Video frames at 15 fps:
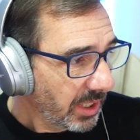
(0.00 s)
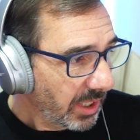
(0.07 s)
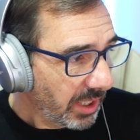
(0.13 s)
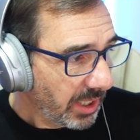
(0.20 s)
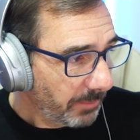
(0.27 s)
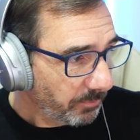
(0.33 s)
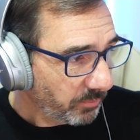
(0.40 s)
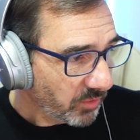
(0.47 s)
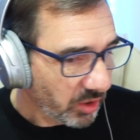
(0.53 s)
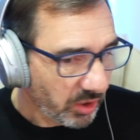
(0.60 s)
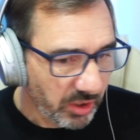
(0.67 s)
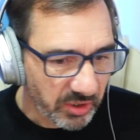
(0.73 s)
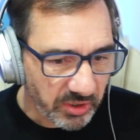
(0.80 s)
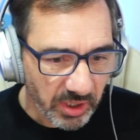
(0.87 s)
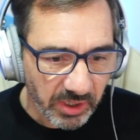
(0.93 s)
Um,
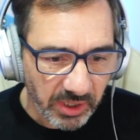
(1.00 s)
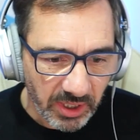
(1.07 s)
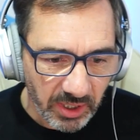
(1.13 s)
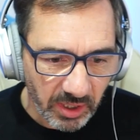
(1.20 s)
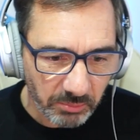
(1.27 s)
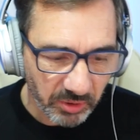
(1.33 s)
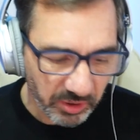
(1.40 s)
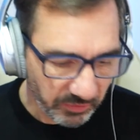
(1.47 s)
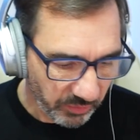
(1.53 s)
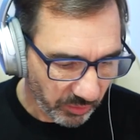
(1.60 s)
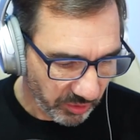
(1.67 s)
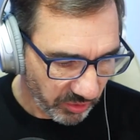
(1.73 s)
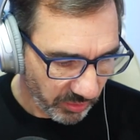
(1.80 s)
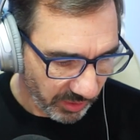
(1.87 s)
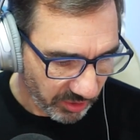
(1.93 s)
good. Okay, I'm looking
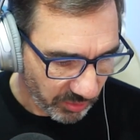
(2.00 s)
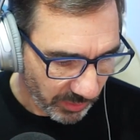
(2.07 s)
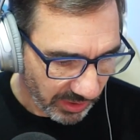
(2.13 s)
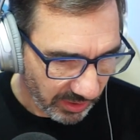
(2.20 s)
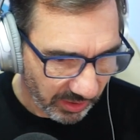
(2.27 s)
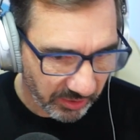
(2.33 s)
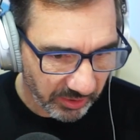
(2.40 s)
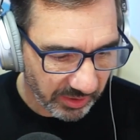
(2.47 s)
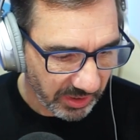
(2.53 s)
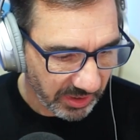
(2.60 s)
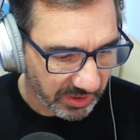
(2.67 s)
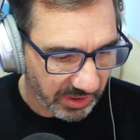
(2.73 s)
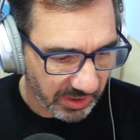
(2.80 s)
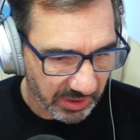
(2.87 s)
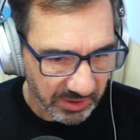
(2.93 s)
forward to it as well, and I think
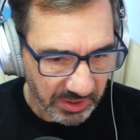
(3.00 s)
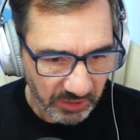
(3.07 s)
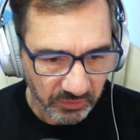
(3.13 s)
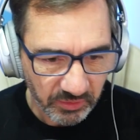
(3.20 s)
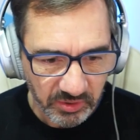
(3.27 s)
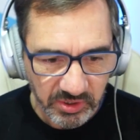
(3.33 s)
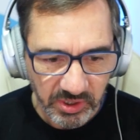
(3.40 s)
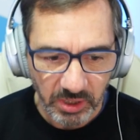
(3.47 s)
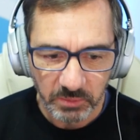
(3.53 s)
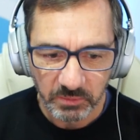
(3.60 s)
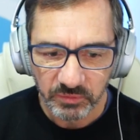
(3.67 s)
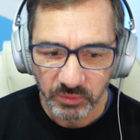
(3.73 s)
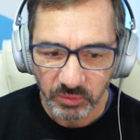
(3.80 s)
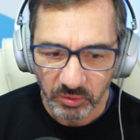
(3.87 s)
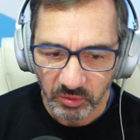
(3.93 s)
there's there's definite scope
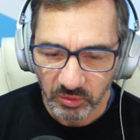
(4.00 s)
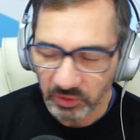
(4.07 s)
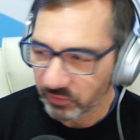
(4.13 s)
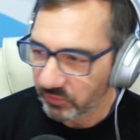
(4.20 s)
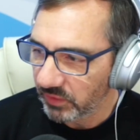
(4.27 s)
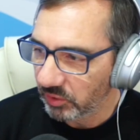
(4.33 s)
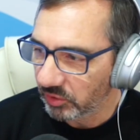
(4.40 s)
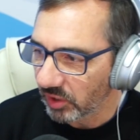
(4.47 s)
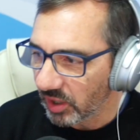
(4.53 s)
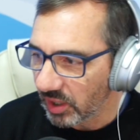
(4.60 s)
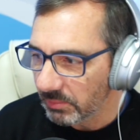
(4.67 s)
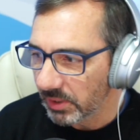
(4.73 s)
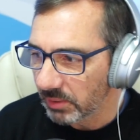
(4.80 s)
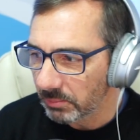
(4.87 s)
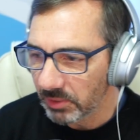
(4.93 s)
for the field that
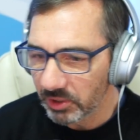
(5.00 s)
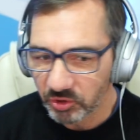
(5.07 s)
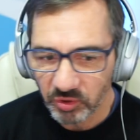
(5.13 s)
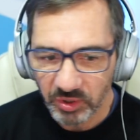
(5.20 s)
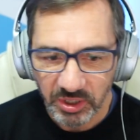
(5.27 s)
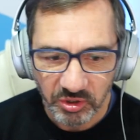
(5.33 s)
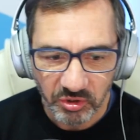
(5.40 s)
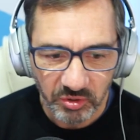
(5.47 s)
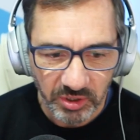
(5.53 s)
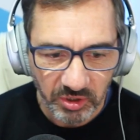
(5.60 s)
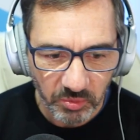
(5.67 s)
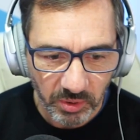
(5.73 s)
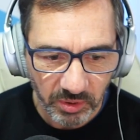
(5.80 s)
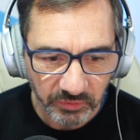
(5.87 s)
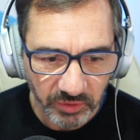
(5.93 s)
I'm in in military history. There's
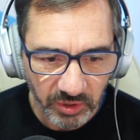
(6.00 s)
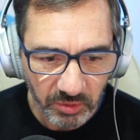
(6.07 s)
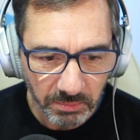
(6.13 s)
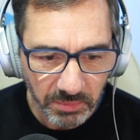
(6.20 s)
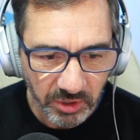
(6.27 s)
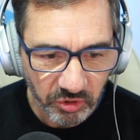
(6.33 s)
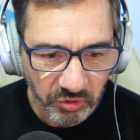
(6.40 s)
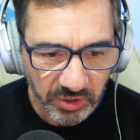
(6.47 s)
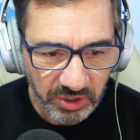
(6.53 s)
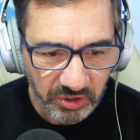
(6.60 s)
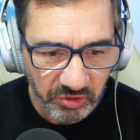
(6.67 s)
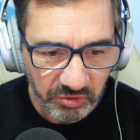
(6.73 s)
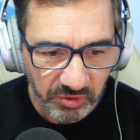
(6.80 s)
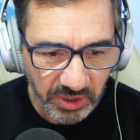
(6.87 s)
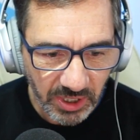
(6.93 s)
quite a few military
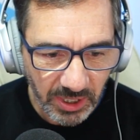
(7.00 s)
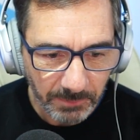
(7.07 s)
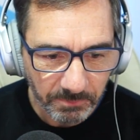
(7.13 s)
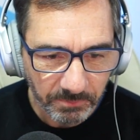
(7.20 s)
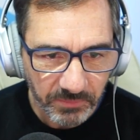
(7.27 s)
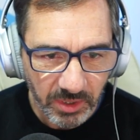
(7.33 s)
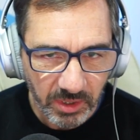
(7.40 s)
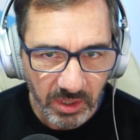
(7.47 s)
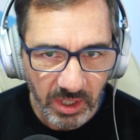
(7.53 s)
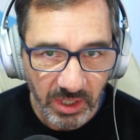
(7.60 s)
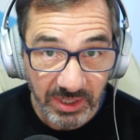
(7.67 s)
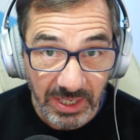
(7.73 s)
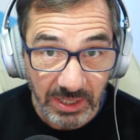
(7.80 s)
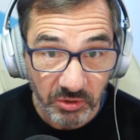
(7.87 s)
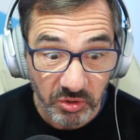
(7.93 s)
history um, uh,
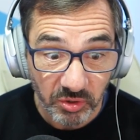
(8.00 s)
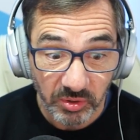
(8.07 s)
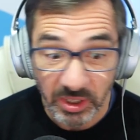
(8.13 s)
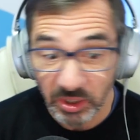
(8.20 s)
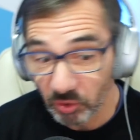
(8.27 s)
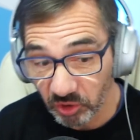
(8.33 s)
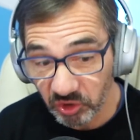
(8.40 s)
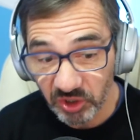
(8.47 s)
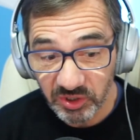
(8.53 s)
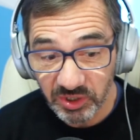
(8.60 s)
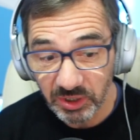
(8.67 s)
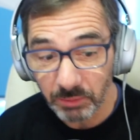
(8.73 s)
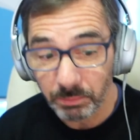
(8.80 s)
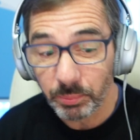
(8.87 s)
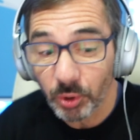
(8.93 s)
accounts on there, not just
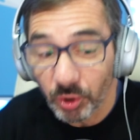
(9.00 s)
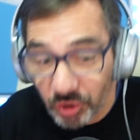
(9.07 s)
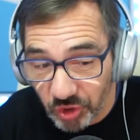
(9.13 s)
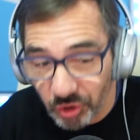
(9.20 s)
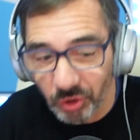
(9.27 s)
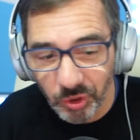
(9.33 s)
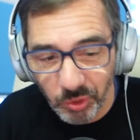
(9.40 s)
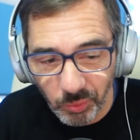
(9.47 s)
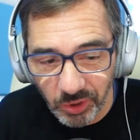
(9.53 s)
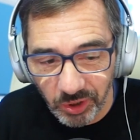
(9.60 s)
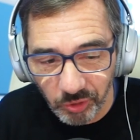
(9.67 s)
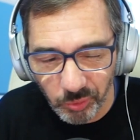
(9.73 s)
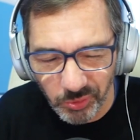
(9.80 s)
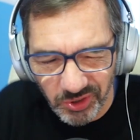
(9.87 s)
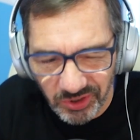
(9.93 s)
in the book talk
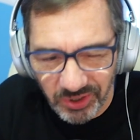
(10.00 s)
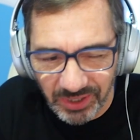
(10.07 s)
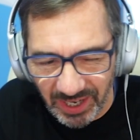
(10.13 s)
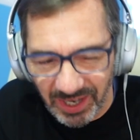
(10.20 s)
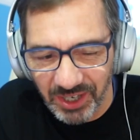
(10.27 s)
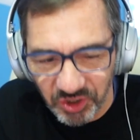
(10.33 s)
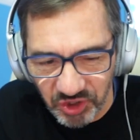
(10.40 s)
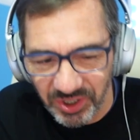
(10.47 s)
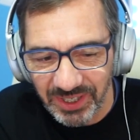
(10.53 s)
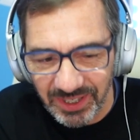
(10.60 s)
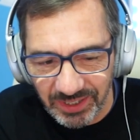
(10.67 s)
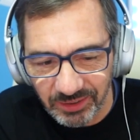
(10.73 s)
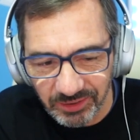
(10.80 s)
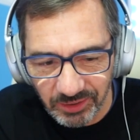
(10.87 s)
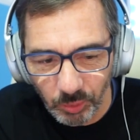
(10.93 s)
world, which is like a
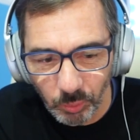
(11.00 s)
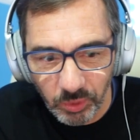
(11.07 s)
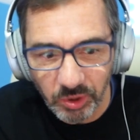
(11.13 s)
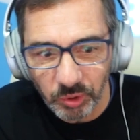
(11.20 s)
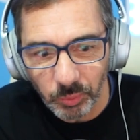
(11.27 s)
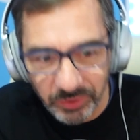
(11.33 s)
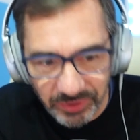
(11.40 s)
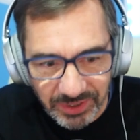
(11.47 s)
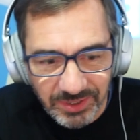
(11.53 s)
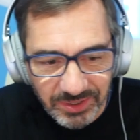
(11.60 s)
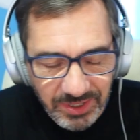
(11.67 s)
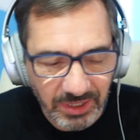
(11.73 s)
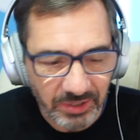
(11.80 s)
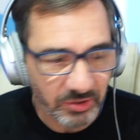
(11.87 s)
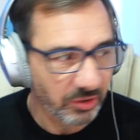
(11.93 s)
hashtag, a world within
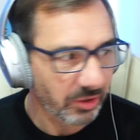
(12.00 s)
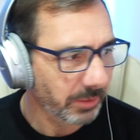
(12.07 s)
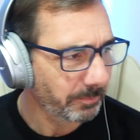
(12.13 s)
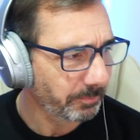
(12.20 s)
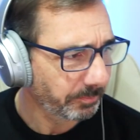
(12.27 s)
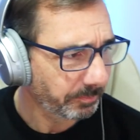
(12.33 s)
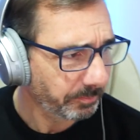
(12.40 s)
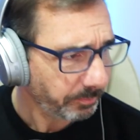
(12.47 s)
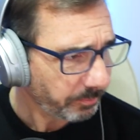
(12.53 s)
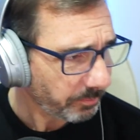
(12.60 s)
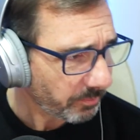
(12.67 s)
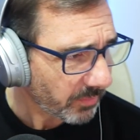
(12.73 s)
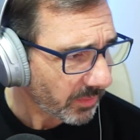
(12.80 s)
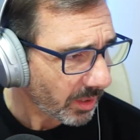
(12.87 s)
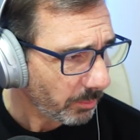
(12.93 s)
TikTok,
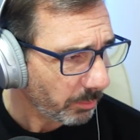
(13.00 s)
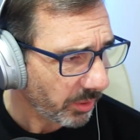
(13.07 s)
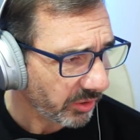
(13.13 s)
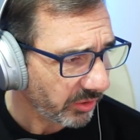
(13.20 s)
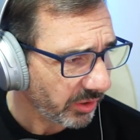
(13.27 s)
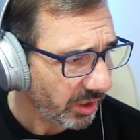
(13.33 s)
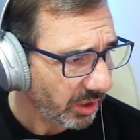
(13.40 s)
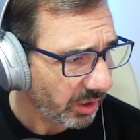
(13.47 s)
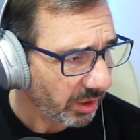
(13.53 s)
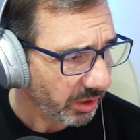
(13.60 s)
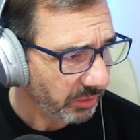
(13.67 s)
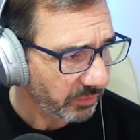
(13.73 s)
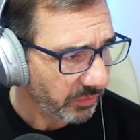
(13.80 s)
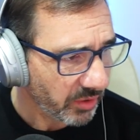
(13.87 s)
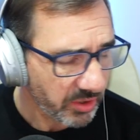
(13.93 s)
but uh, I
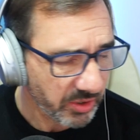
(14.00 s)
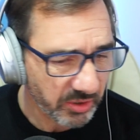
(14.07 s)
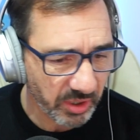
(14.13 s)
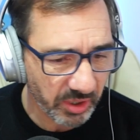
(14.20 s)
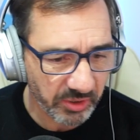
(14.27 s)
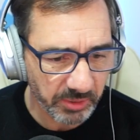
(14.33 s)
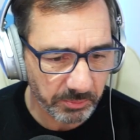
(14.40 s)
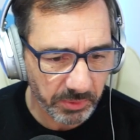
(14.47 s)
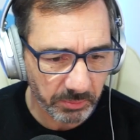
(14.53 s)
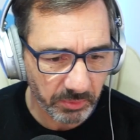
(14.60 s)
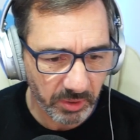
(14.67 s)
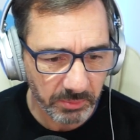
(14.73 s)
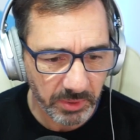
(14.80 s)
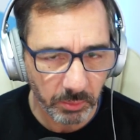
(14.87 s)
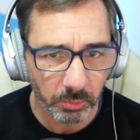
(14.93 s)
can find. I think people
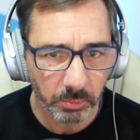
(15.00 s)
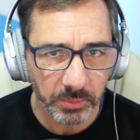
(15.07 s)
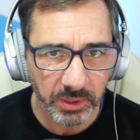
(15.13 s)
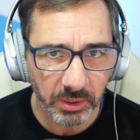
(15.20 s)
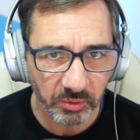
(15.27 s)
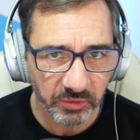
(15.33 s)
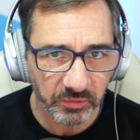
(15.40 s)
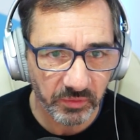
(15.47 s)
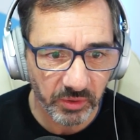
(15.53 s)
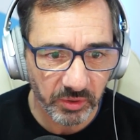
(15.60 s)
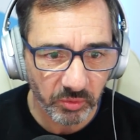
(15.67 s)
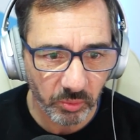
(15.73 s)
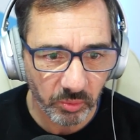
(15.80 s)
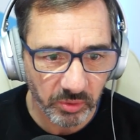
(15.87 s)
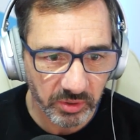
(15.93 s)
like should me will also, be able to
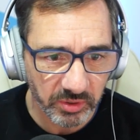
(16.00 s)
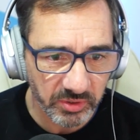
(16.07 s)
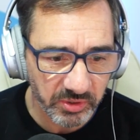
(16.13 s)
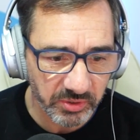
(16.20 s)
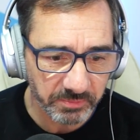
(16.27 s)
find audience.